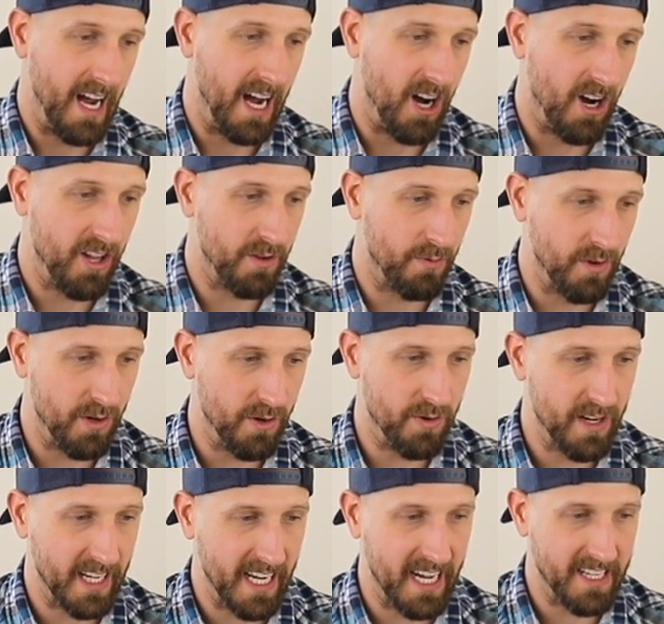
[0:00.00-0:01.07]
On the road
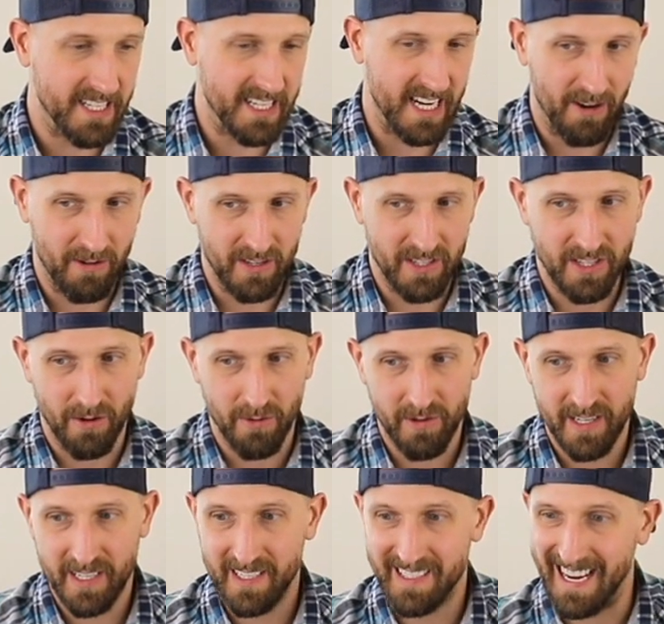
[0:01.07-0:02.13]
against
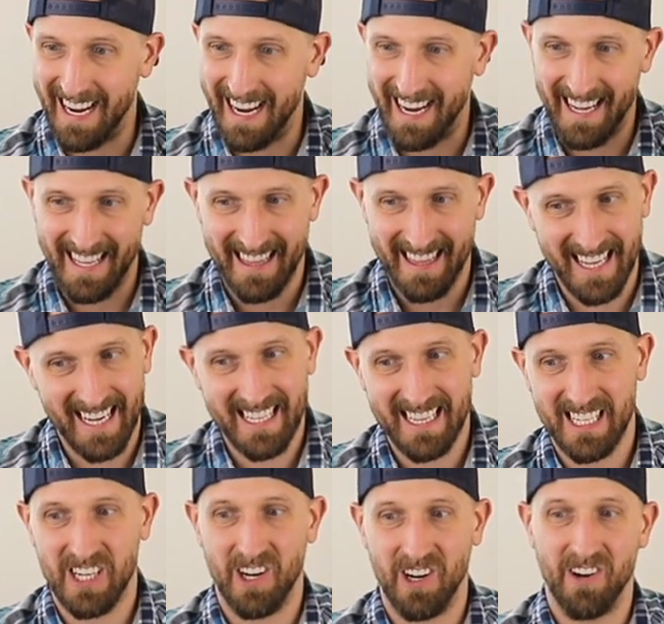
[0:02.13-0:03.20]
Arizona, I like
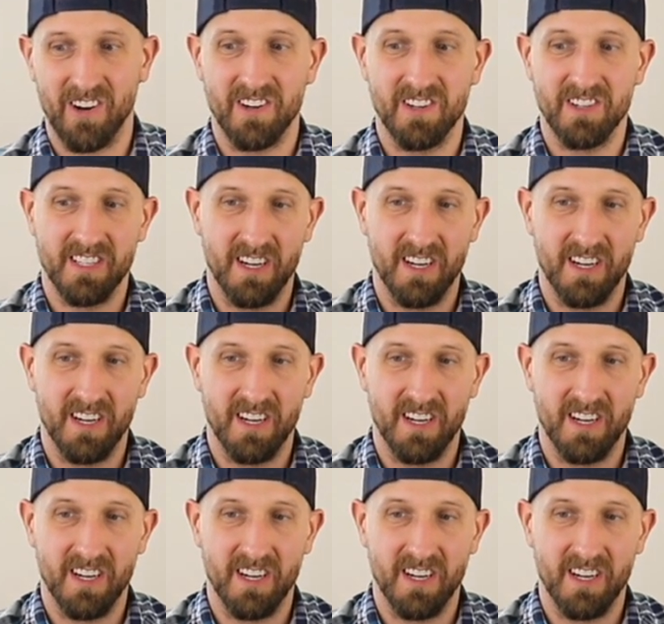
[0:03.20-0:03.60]
the Cards.